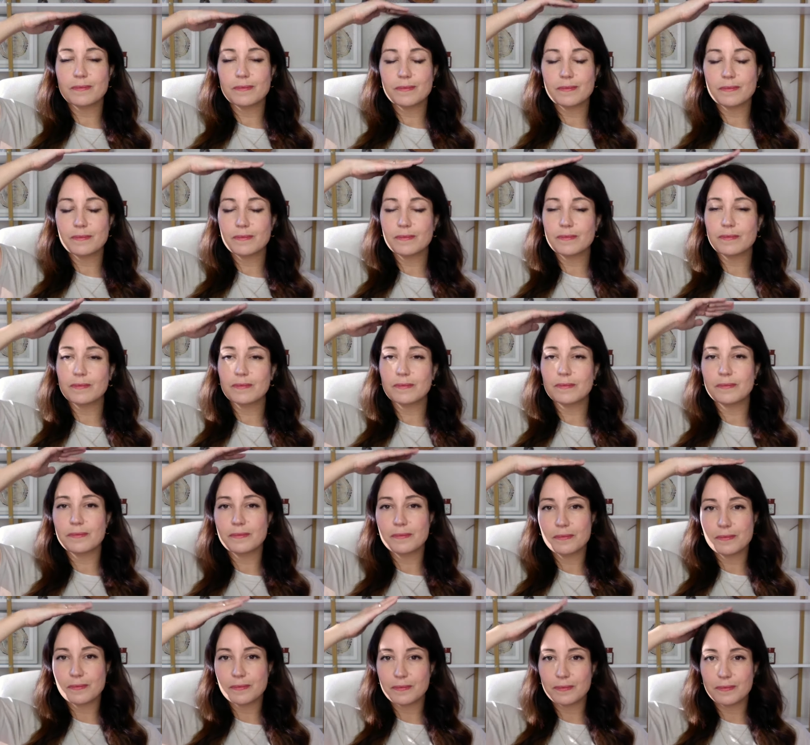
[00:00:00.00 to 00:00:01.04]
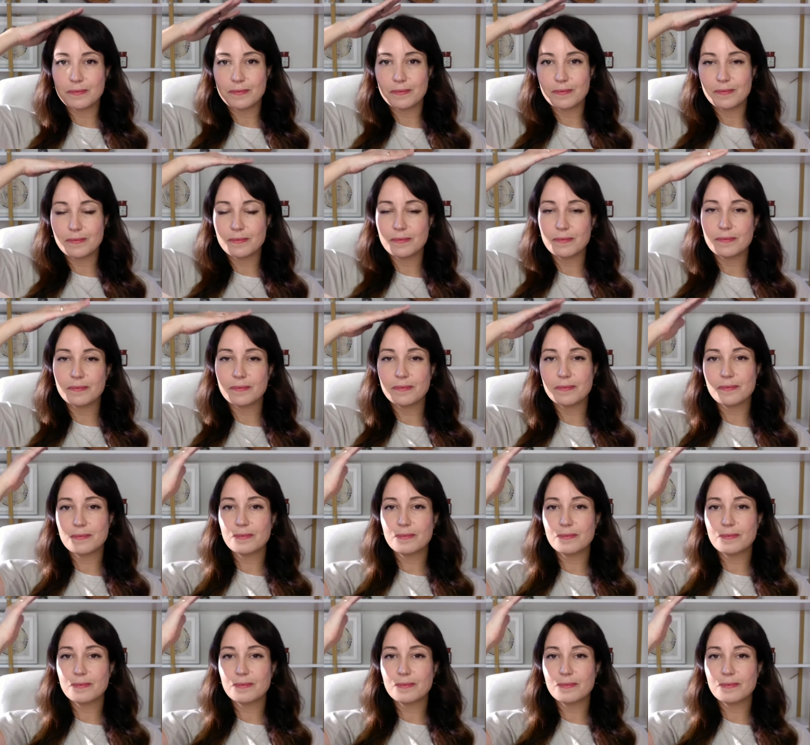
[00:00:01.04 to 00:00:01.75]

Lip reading: [no speech]